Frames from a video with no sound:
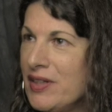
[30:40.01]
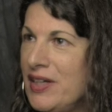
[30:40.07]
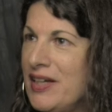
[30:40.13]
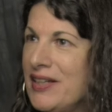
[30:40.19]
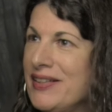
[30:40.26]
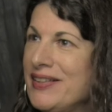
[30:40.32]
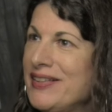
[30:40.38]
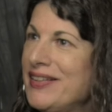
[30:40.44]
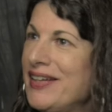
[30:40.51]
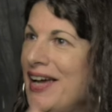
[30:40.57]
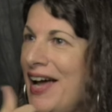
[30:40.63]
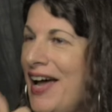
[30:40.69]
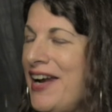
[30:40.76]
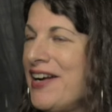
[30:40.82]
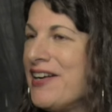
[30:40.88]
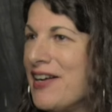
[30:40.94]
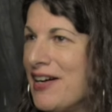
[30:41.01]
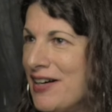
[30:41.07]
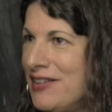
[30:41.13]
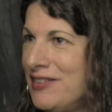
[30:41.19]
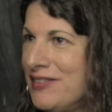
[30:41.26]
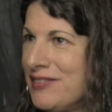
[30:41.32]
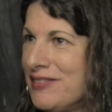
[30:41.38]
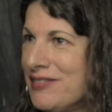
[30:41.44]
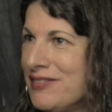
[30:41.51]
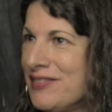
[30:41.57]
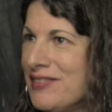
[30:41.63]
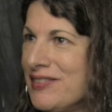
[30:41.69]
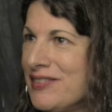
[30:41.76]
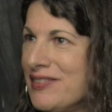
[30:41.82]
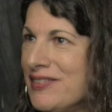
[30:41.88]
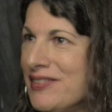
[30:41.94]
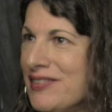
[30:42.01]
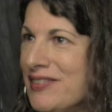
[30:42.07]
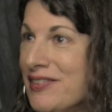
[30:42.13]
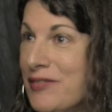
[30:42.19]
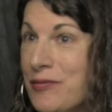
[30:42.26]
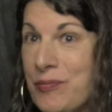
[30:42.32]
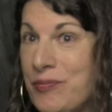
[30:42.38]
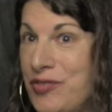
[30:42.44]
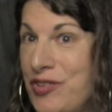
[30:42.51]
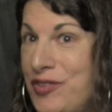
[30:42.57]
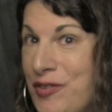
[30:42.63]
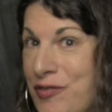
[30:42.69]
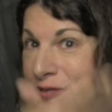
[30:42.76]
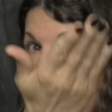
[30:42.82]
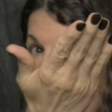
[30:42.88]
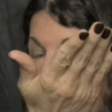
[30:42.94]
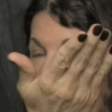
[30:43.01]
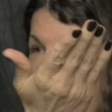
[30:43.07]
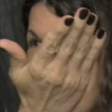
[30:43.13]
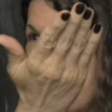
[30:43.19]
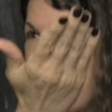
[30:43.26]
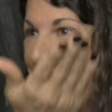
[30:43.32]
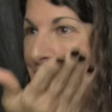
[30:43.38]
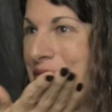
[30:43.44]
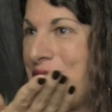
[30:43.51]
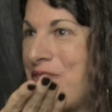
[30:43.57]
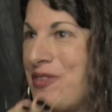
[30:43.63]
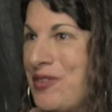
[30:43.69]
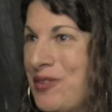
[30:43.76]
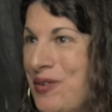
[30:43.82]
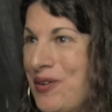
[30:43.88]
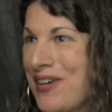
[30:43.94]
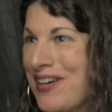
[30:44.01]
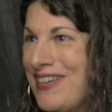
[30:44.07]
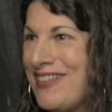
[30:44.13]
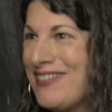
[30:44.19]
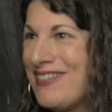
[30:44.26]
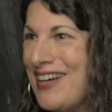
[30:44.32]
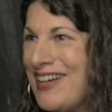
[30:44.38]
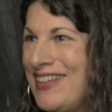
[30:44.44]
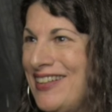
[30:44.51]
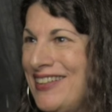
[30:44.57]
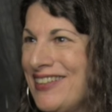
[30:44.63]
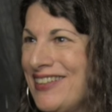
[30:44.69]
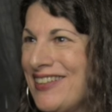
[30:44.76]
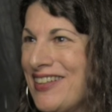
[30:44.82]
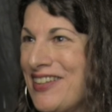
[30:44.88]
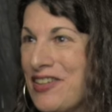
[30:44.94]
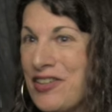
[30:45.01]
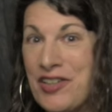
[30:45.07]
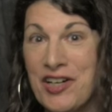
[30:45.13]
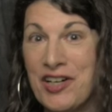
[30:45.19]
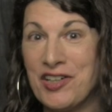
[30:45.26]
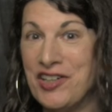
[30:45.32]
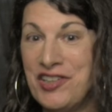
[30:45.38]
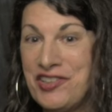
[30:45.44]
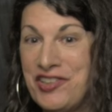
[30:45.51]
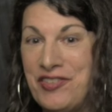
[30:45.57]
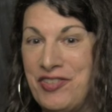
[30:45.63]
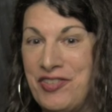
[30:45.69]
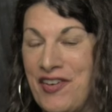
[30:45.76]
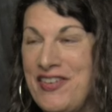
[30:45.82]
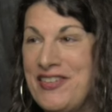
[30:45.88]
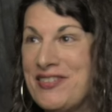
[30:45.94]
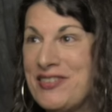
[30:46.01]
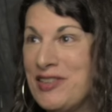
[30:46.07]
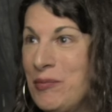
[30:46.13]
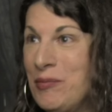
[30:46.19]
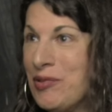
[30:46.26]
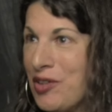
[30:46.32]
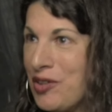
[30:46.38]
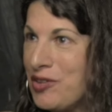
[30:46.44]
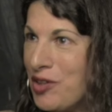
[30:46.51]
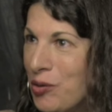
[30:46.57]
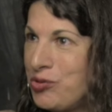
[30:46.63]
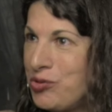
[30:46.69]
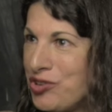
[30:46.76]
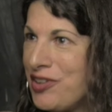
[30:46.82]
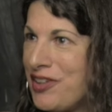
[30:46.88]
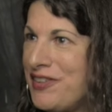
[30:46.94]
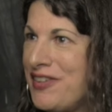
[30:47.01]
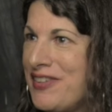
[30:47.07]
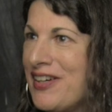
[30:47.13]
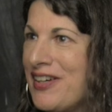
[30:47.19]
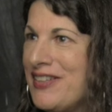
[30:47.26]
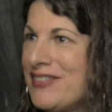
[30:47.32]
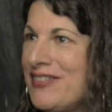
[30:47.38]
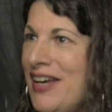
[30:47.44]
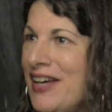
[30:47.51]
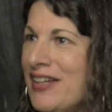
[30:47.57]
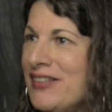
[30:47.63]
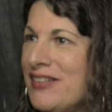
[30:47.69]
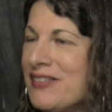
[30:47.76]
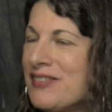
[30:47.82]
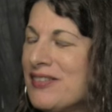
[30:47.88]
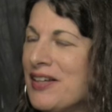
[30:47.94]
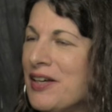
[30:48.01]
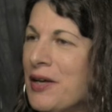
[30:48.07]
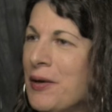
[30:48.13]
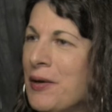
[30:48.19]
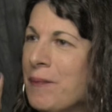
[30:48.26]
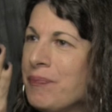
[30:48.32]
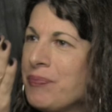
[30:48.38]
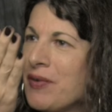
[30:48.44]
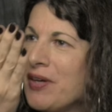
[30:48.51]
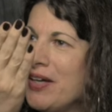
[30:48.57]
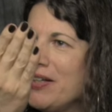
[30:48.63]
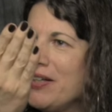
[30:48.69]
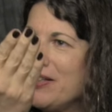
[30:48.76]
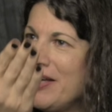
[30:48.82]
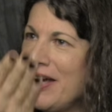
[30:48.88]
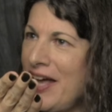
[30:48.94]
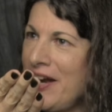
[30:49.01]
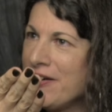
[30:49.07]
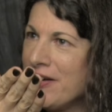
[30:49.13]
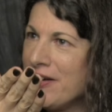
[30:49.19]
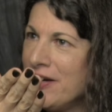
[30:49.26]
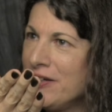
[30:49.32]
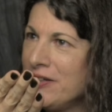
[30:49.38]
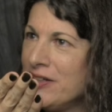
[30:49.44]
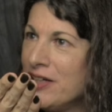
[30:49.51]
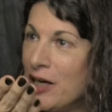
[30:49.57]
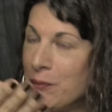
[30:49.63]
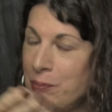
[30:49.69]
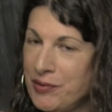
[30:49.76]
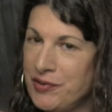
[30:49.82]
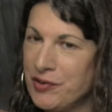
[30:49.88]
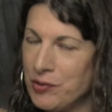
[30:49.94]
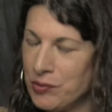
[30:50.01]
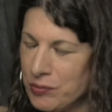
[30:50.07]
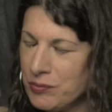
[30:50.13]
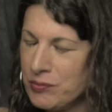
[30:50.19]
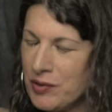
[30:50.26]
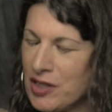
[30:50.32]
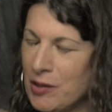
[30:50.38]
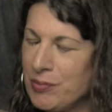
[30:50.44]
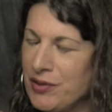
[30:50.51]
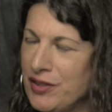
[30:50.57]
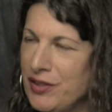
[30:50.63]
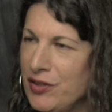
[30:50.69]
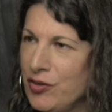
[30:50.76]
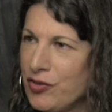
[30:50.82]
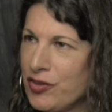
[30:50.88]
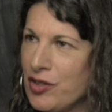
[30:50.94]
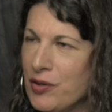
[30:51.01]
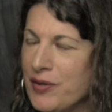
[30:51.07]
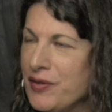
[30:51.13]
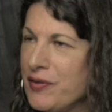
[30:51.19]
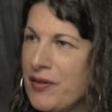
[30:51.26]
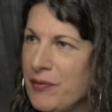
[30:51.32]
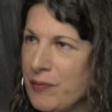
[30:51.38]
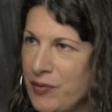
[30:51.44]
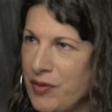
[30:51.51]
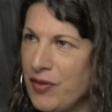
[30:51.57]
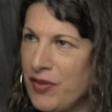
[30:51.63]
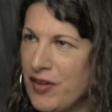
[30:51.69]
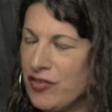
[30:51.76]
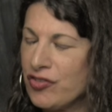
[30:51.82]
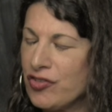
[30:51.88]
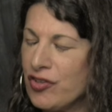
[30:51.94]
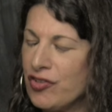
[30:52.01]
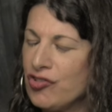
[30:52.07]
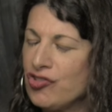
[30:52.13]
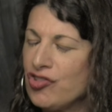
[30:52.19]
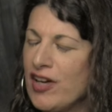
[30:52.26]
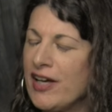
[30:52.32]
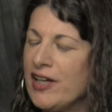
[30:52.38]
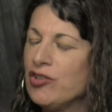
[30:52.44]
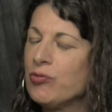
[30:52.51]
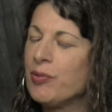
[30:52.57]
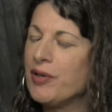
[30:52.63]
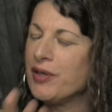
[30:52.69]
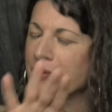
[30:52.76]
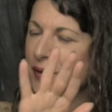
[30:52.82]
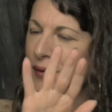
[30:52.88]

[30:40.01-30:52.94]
In Canada, just a few hundred miles to the north, right, a country very similar culturally to the United States, in Canada, up until a couple of years ago, and then when things started to change, but